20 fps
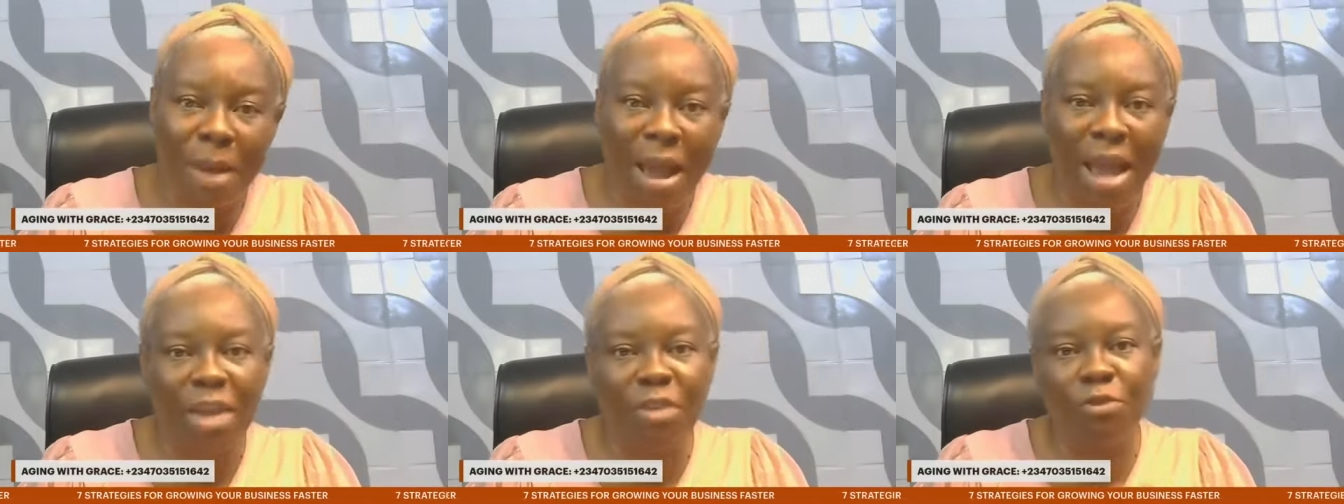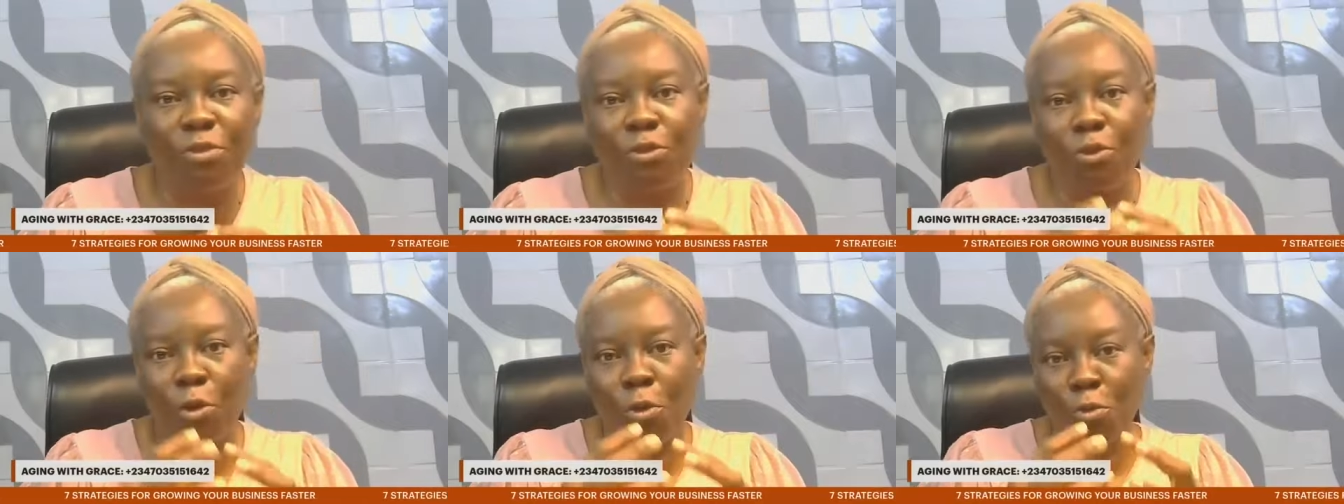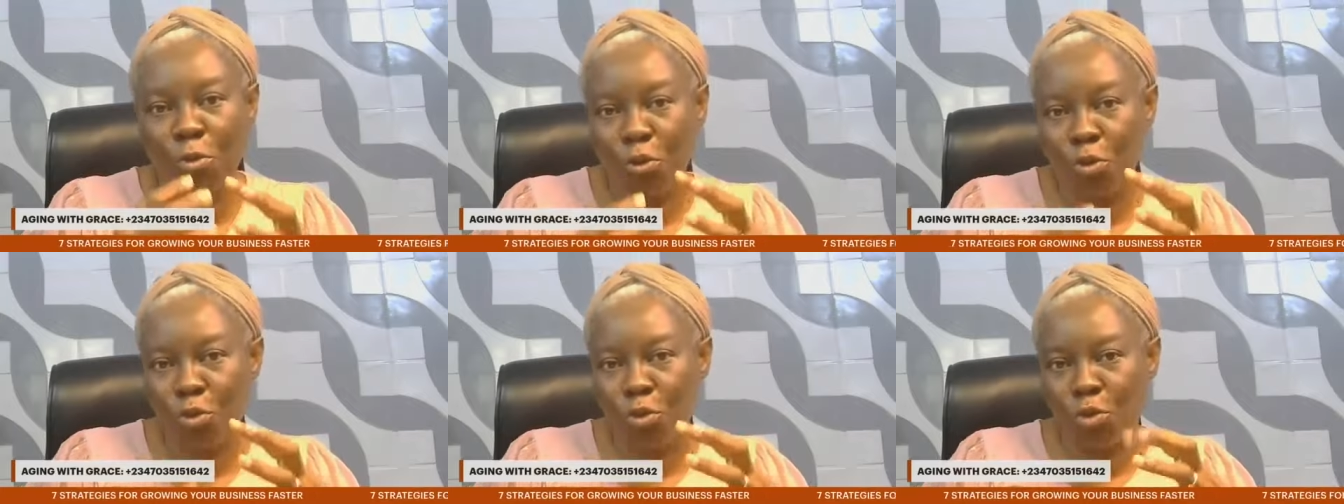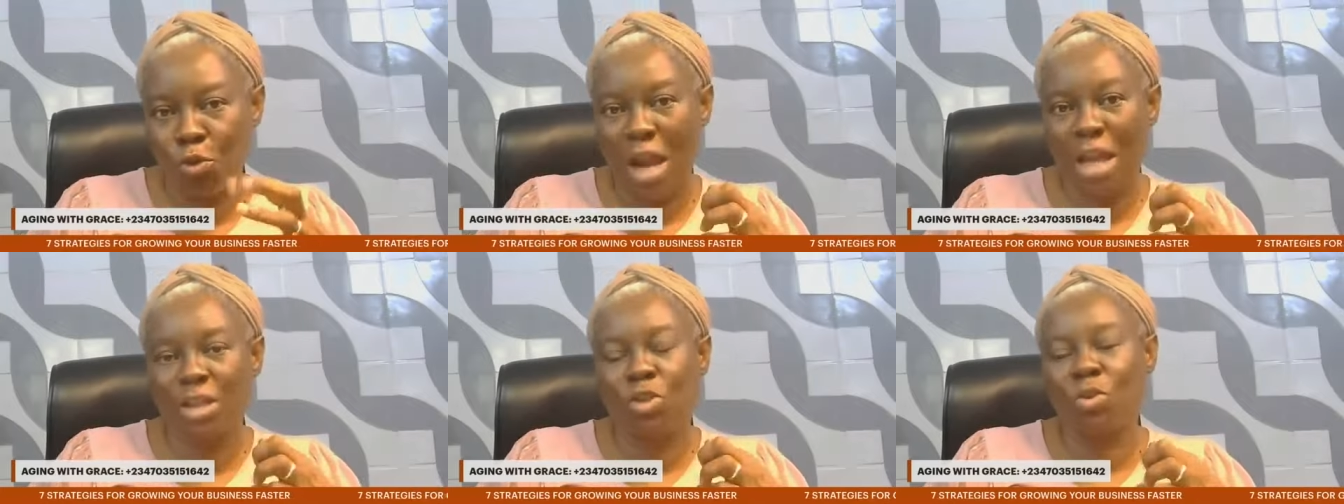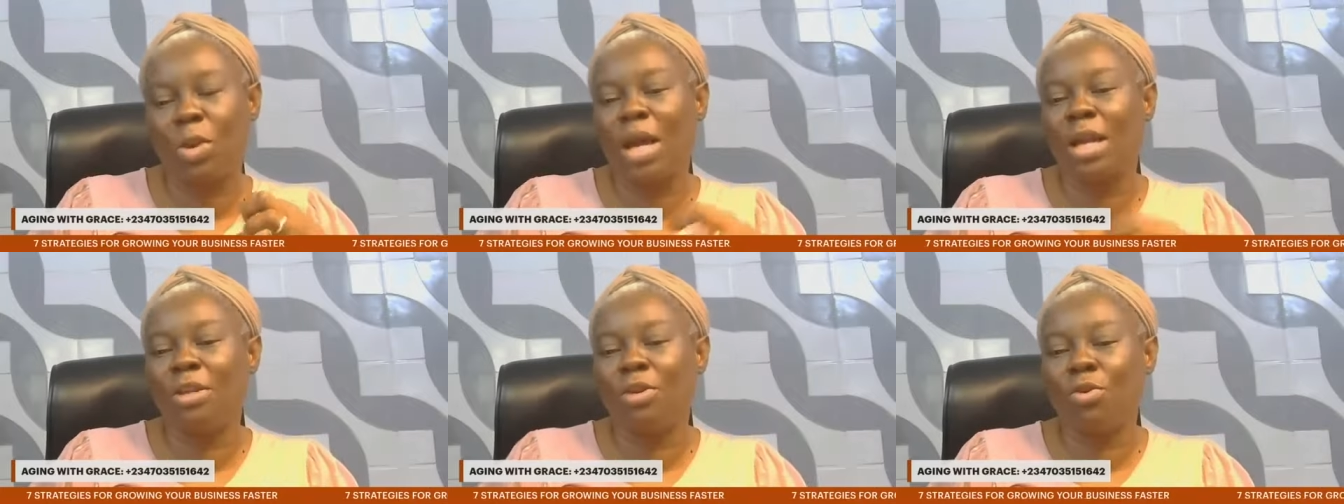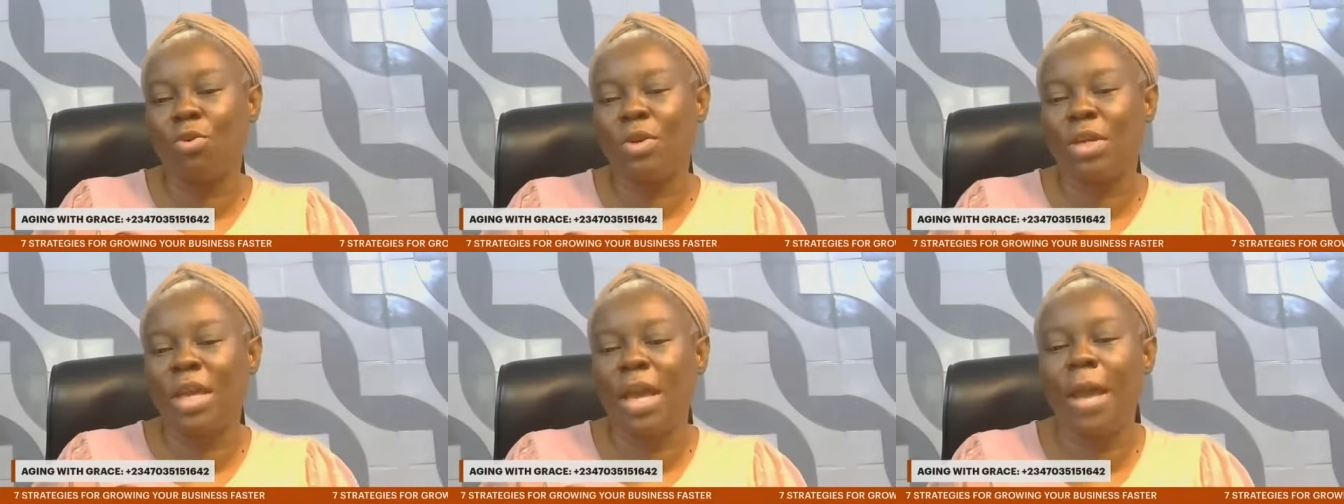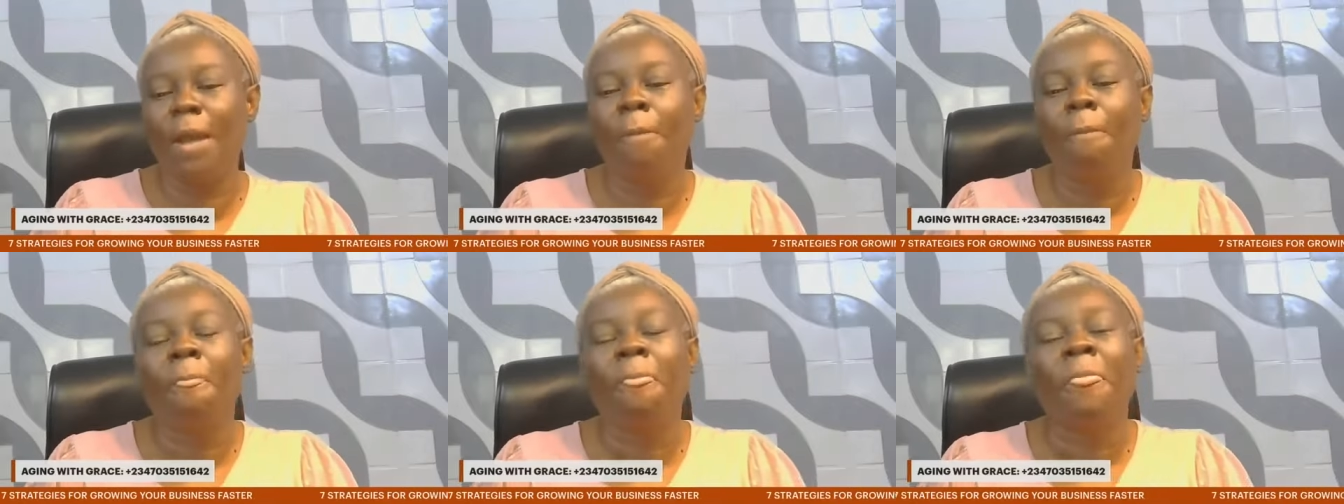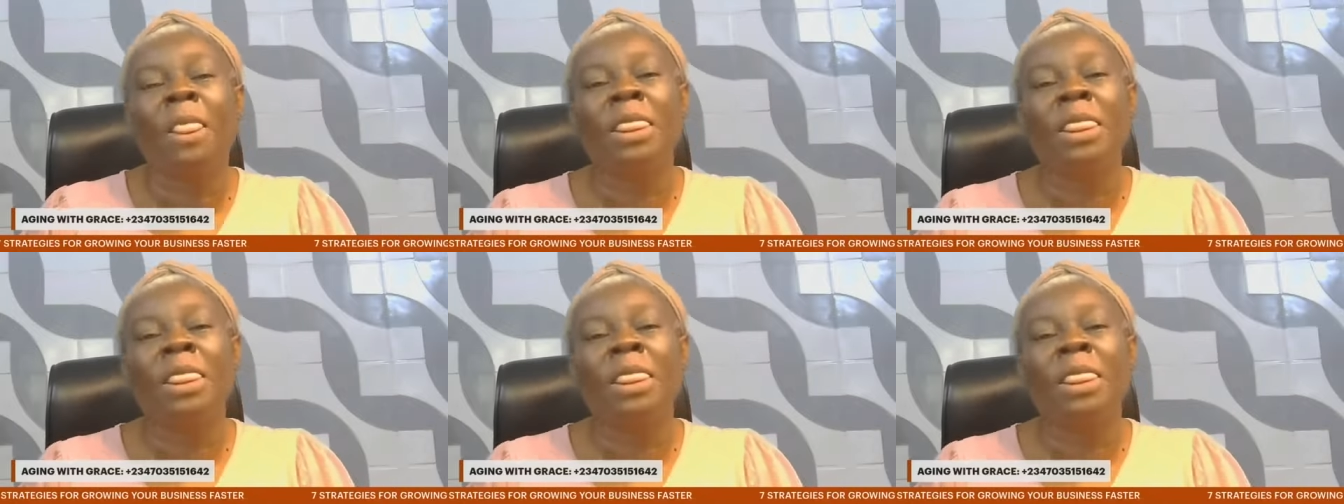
buy from you gradually. Okay.